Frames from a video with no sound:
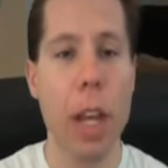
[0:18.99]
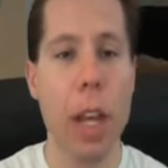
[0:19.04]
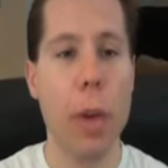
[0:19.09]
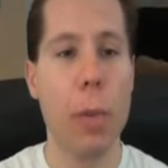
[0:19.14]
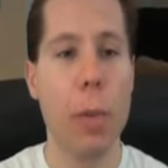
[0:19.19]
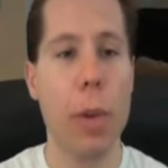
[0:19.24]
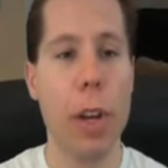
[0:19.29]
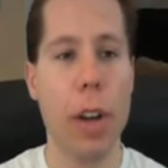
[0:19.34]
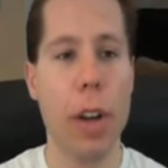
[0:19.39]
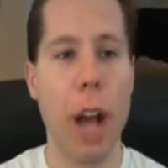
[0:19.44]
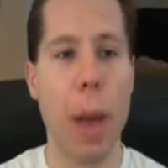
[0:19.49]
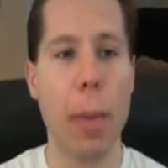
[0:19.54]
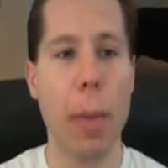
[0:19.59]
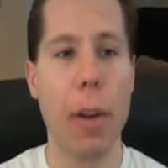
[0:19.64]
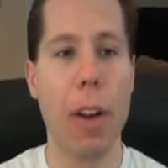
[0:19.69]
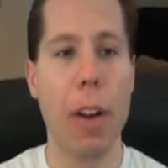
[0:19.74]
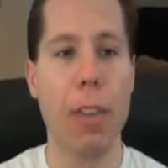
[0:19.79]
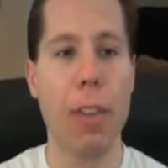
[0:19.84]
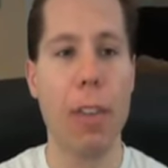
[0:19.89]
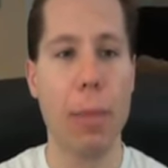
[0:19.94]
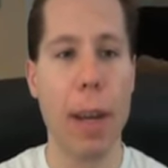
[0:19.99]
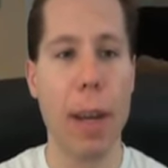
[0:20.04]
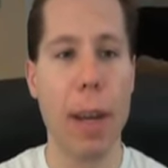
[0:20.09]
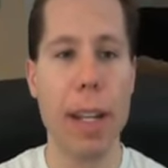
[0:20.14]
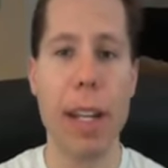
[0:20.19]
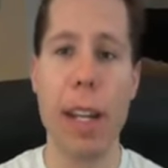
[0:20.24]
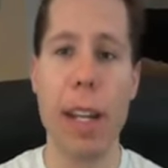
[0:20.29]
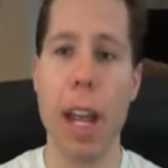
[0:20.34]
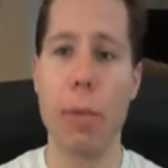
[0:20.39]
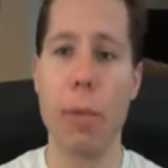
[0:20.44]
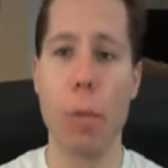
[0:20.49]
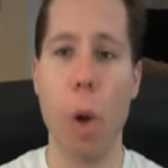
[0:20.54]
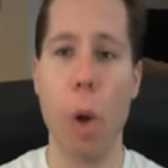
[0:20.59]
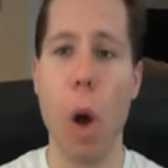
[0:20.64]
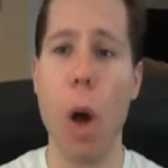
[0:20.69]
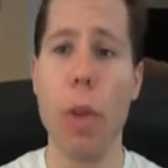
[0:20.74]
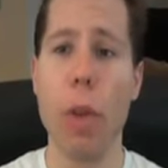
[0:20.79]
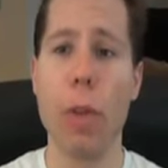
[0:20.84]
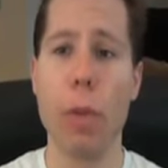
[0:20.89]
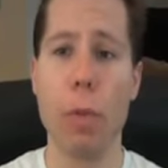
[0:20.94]
We are coming off Monday Night
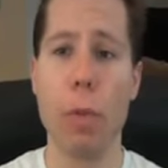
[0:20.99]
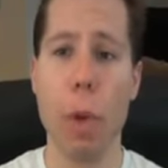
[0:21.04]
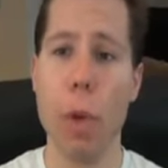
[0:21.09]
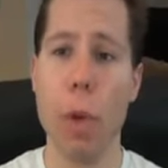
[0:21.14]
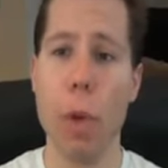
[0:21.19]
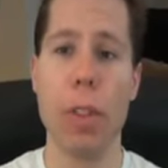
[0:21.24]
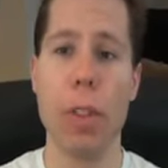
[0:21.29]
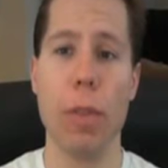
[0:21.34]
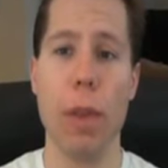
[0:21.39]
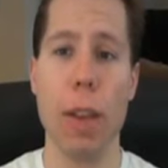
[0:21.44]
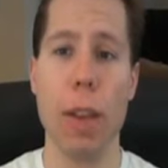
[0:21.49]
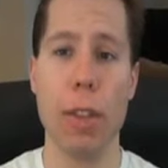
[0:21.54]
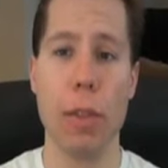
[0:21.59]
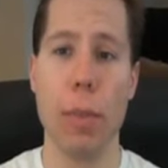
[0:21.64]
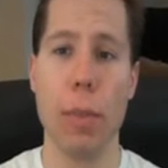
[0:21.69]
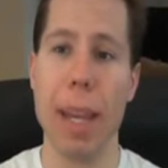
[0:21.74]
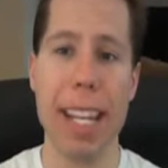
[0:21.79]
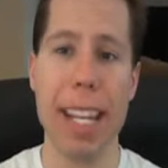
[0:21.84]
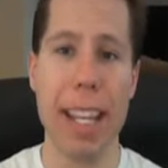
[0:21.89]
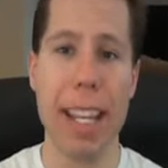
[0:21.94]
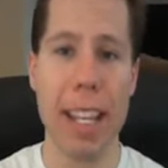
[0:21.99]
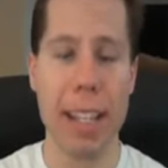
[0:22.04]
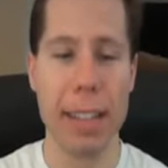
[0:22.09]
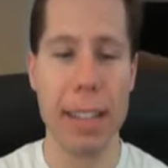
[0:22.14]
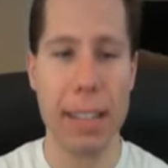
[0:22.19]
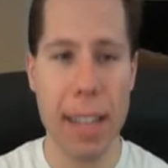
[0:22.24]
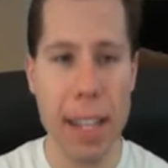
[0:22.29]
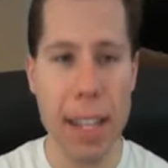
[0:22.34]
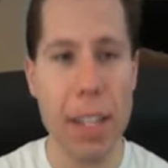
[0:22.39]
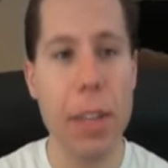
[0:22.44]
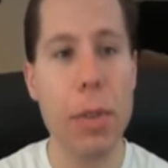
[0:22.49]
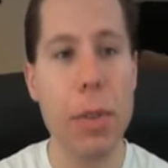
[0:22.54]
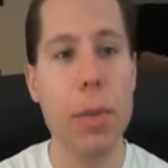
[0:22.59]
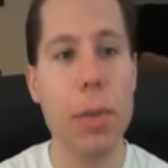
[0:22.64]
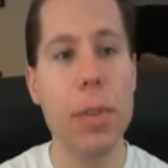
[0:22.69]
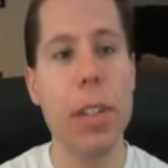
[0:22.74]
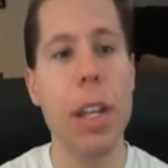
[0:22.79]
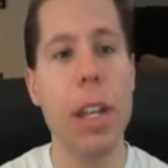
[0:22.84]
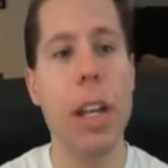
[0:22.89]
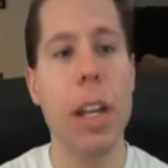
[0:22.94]
Raw. The road to WrestleMania
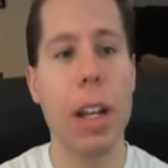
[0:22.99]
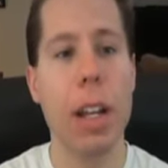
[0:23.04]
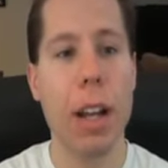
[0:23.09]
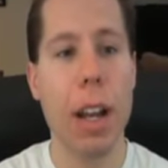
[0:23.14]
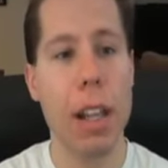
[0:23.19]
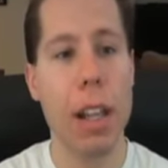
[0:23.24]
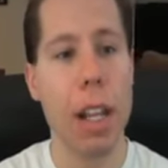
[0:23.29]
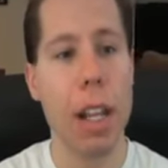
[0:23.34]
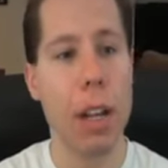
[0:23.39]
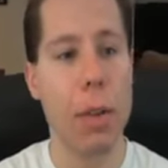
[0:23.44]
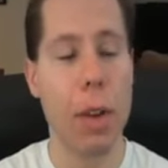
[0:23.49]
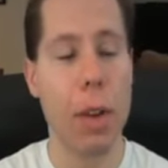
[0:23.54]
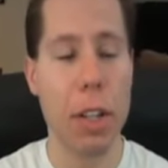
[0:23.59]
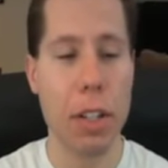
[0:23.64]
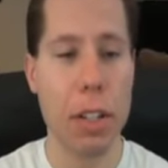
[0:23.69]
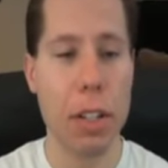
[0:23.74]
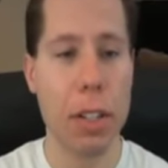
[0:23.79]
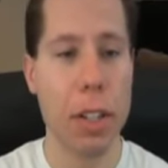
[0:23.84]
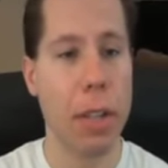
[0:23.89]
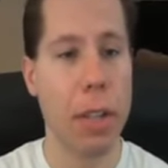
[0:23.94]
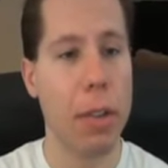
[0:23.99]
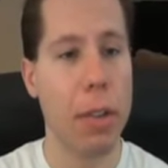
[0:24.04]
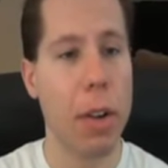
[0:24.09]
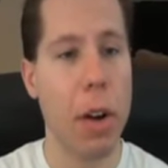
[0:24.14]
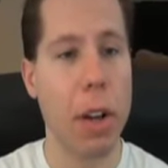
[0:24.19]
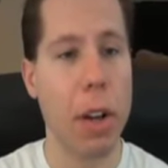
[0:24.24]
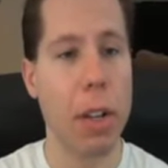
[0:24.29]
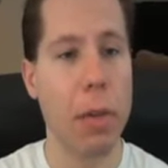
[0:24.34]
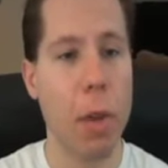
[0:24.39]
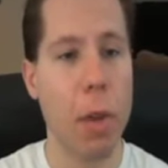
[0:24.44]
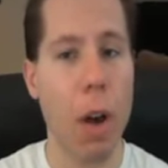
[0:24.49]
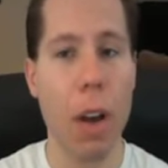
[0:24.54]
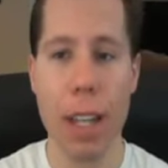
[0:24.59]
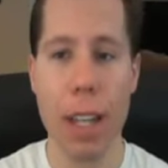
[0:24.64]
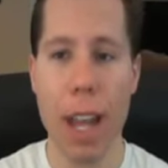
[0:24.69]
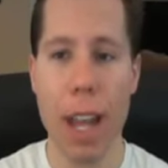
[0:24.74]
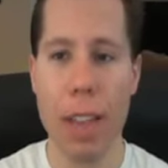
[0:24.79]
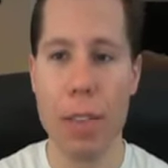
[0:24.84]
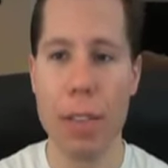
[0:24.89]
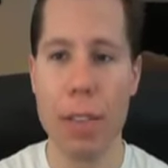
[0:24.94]
continues. Got a lot of questions here regarding Raw
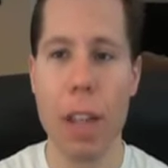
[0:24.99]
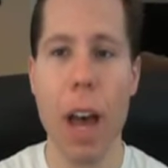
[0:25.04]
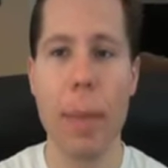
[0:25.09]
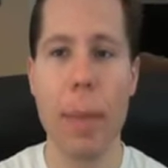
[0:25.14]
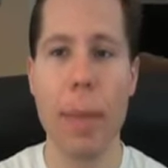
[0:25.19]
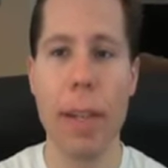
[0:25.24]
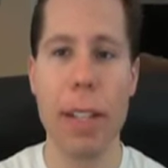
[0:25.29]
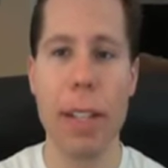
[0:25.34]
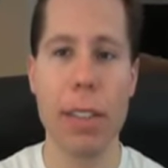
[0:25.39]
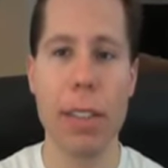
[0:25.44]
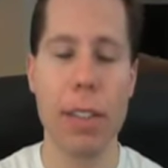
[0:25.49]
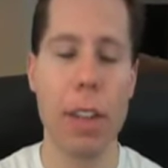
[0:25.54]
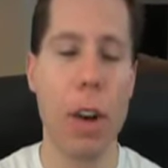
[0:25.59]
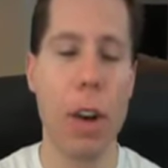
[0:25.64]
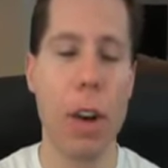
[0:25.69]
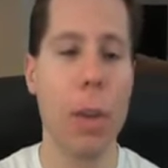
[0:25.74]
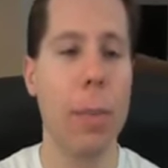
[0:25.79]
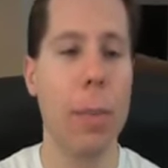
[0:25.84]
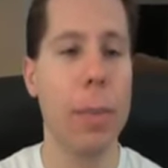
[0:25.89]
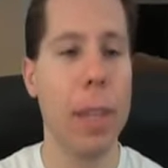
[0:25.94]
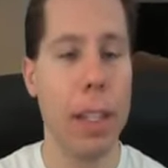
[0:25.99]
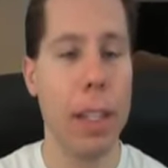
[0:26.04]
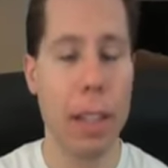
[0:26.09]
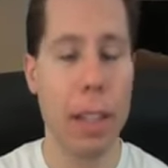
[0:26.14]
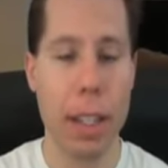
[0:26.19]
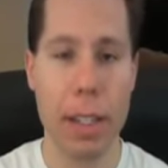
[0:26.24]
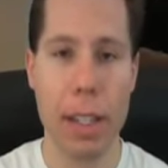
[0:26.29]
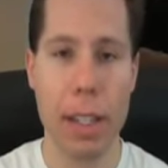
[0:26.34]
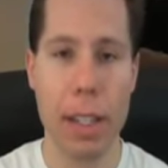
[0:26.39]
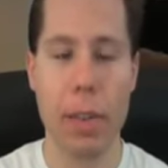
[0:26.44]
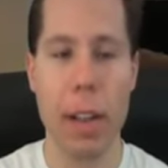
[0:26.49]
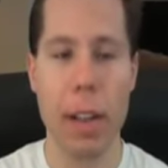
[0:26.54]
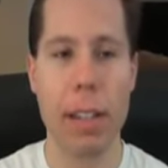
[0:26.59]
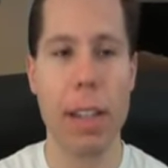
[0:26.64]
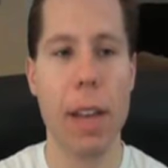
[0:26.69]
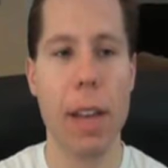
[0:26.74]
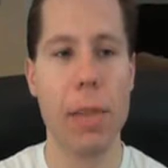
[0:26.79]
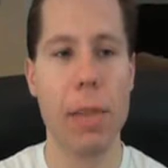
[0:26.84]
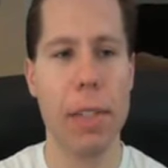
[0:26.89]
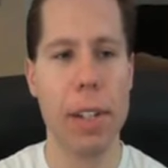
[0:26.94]
and other topics, so let's get
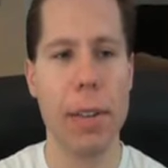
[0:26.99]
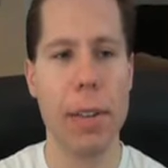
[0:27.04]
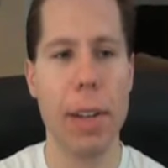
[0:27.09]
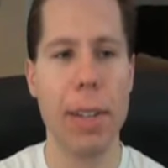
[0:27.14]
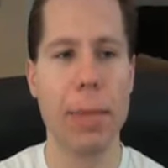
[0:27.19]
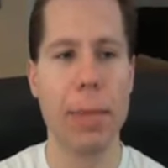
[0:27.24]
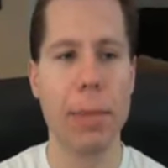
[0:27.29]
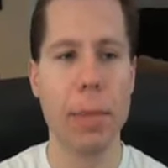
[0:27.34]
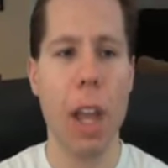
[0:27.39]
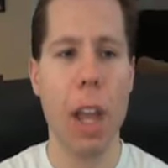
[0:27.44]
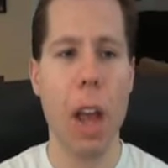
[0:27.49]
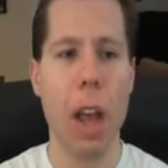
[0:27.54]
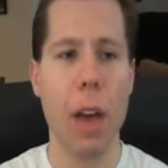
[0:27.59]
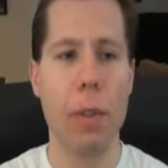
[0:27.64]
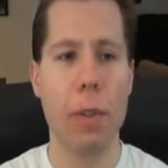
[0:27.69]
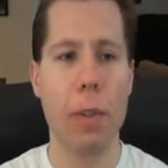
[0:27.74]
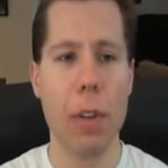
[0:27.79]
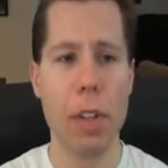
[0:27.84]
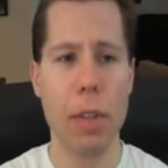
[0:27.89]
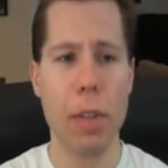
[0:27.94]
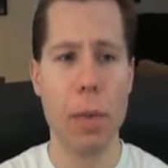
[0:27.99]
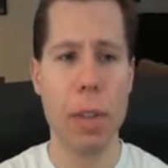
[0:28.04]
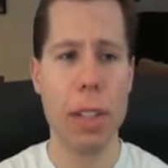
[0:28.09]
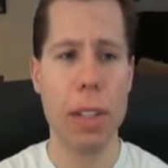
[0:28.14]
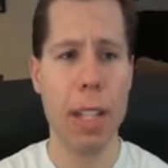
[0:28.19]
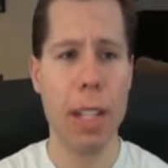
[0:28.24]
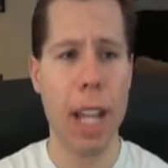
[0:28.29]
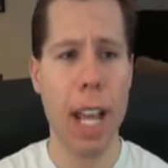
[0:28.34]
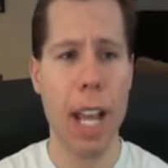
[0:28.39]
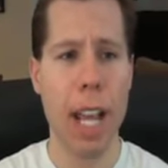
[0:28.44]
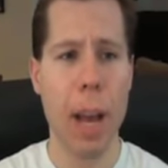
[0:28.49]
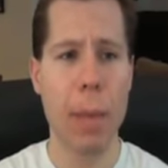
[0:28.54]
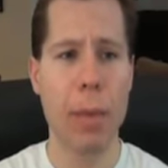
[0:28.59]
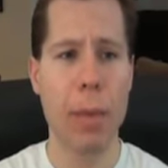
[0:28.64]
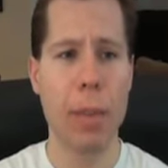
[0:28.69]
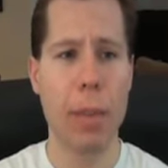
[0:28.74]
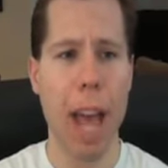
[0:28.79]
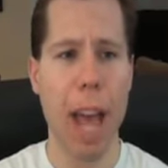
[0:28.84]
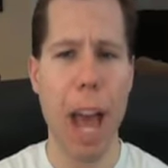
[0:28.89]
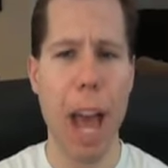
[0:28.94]
right down to it. First one today
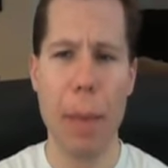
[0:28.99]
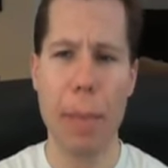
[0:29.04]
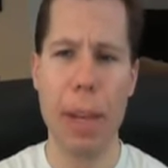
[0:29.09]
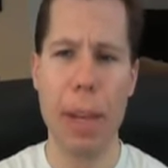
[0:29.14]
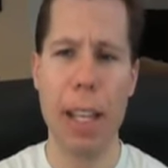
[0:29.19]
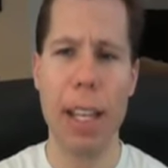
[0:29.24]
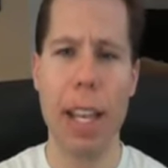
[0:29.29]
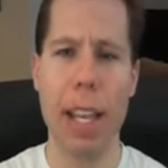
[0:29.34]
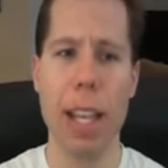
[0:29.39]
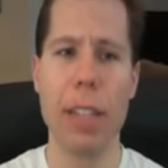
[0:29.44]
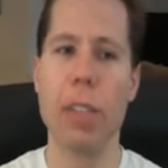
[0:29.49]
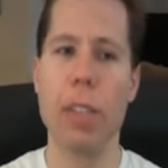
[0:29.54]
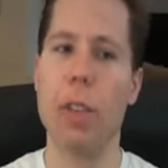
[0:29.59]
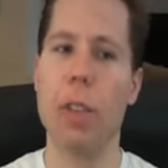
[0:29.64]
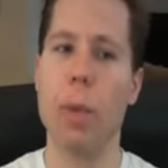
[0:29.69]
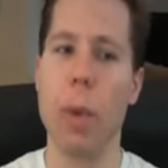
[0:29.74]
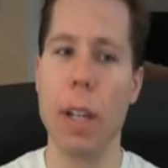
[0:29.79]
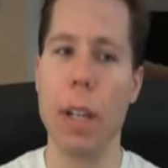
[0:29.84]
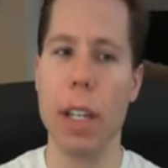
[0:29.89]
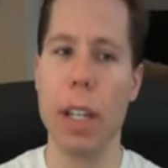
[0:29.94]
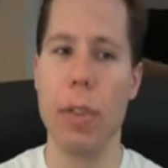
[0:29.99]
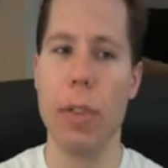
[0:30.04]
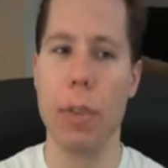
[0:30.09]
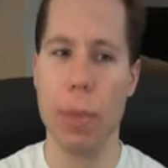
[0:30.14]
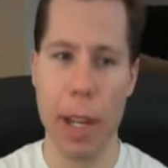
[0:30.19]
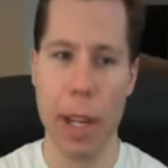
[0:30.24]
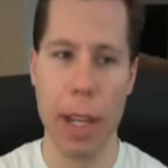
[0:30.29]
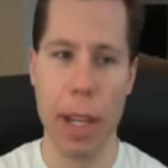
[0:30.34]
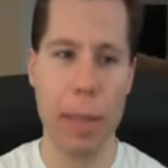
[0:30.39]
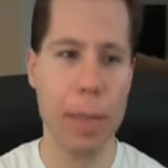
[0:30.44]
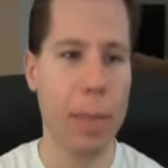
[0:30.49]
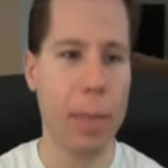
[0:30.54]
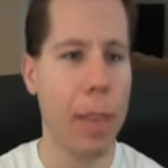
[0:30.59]
comes from EpicKid23. Hey